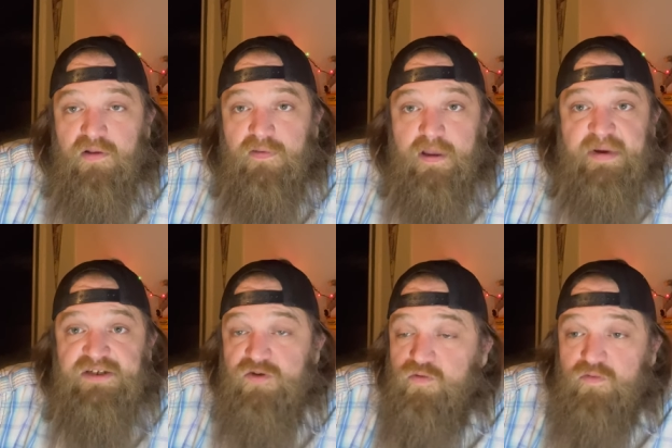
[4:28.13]
let me
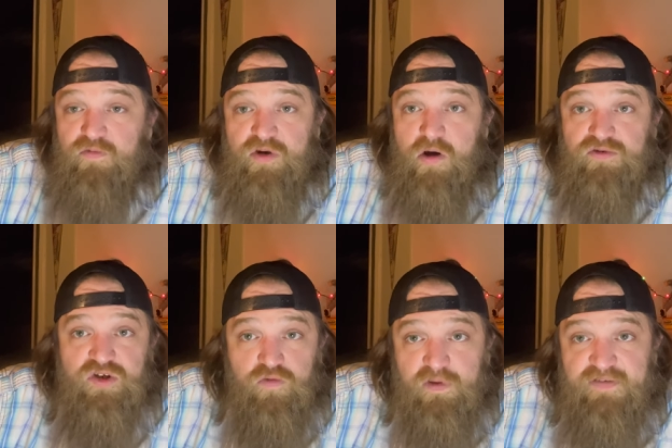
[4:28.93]
too know
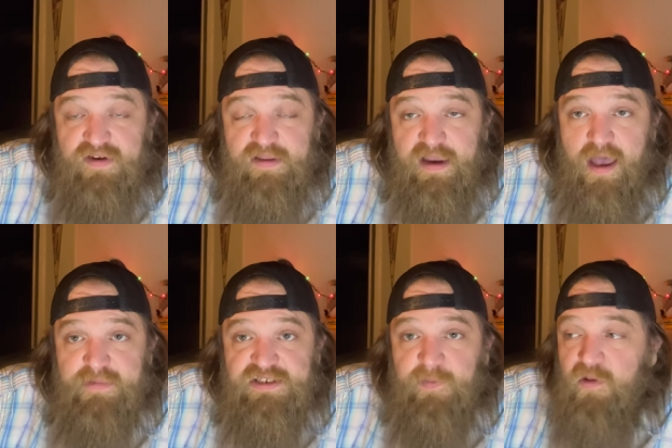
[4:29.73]
too. Leave it in the
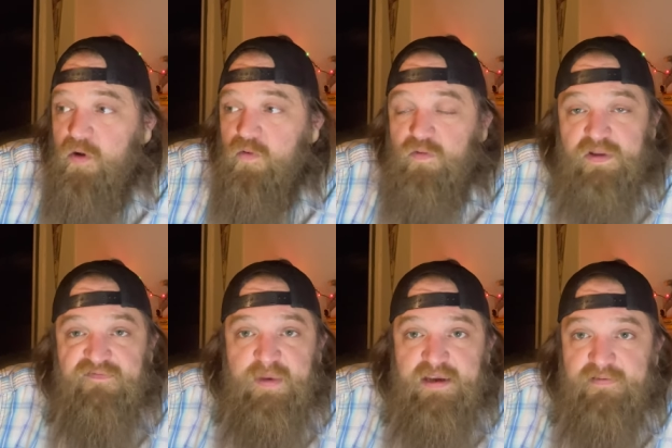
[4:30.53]
comments below. Leave
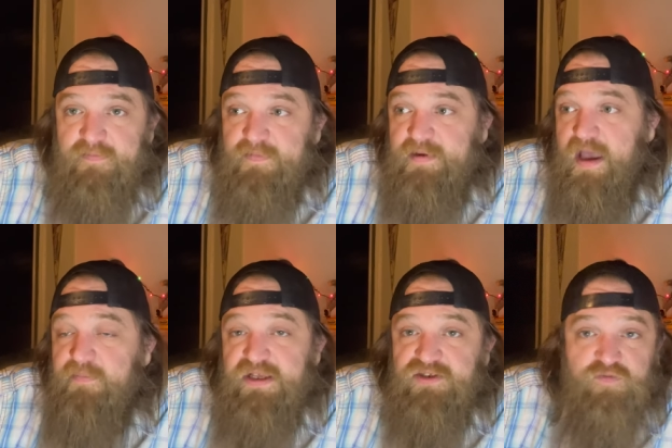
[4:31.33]
me
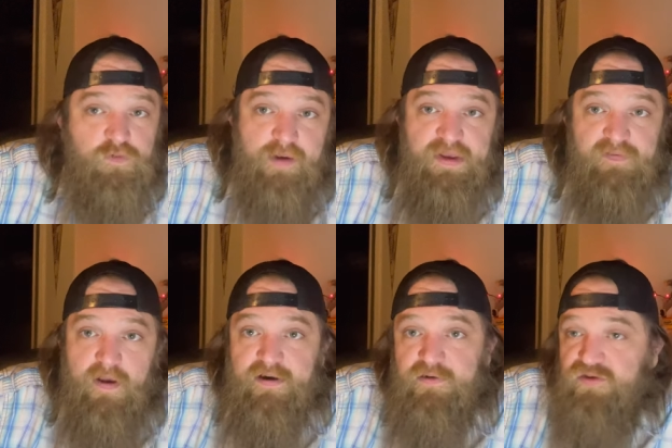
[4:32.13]
comments, write me
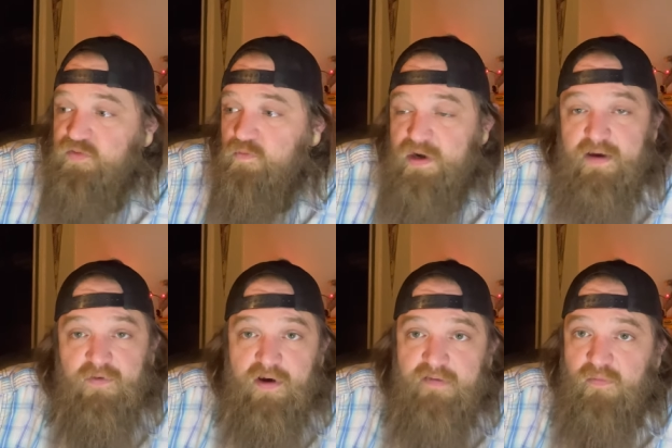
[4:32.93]
letters,
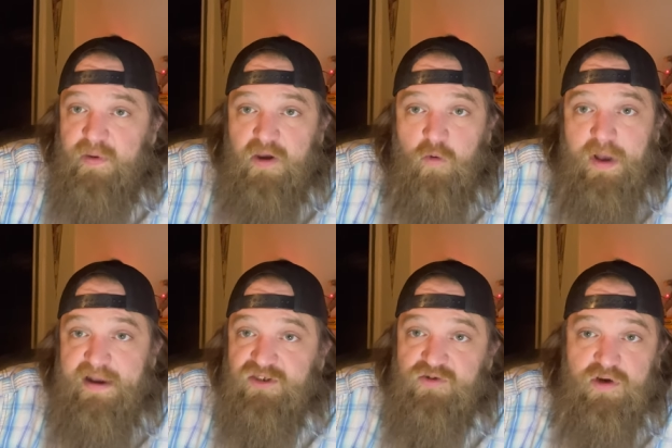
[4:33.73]
whatever. I have a P.O.
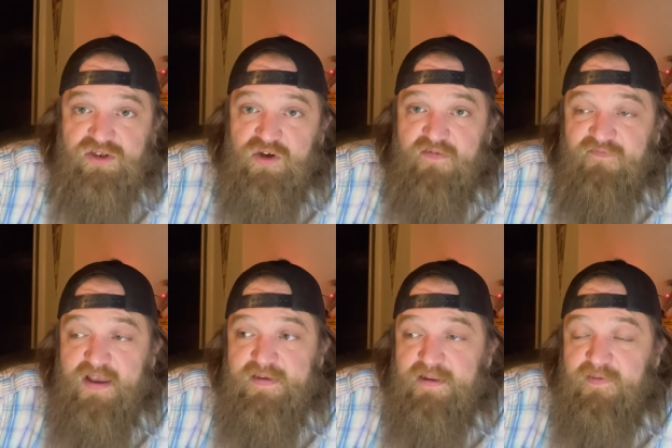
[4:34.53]
box address. You can
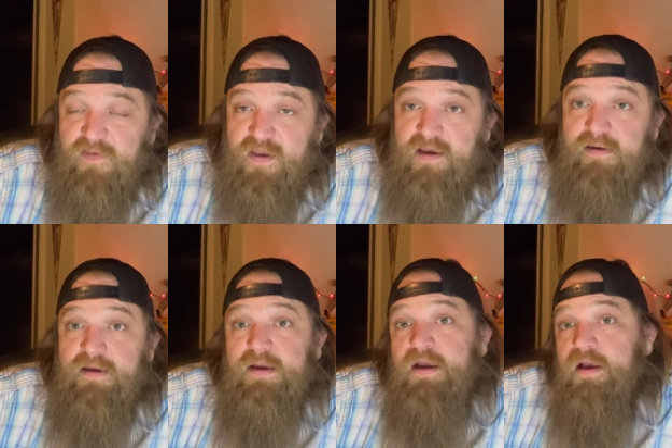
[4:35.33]
find that in the thing.
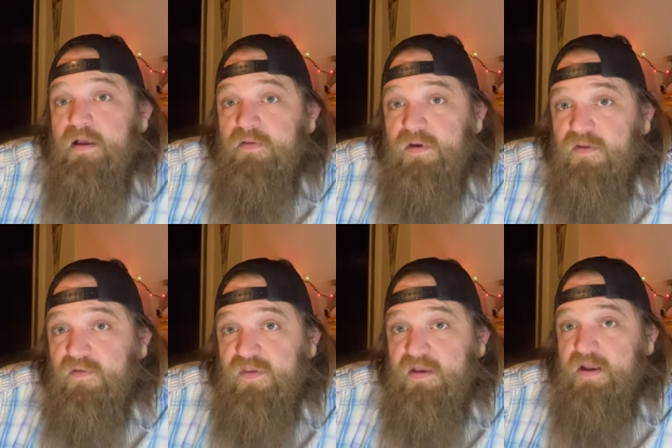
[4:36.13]
The other
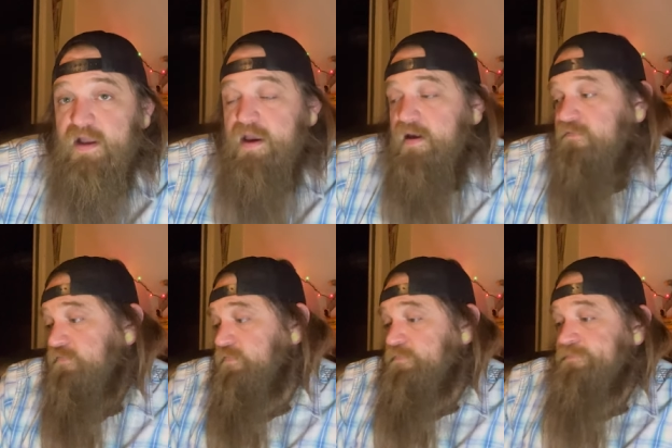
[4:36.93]
thing that I have
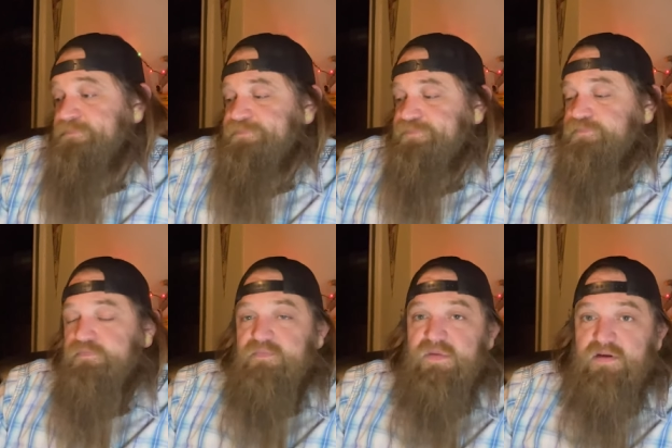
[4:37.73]

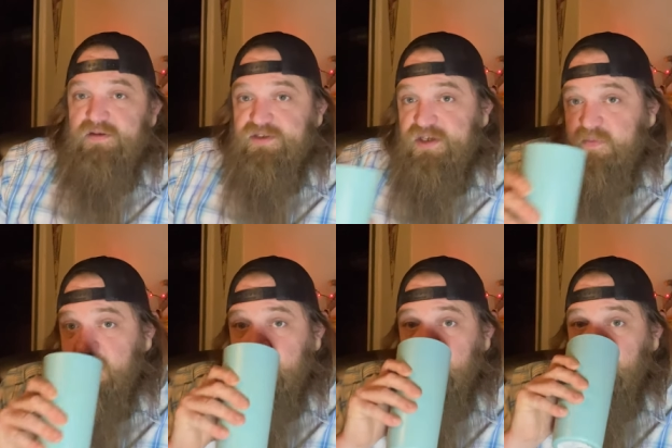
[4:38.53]
is a sip here.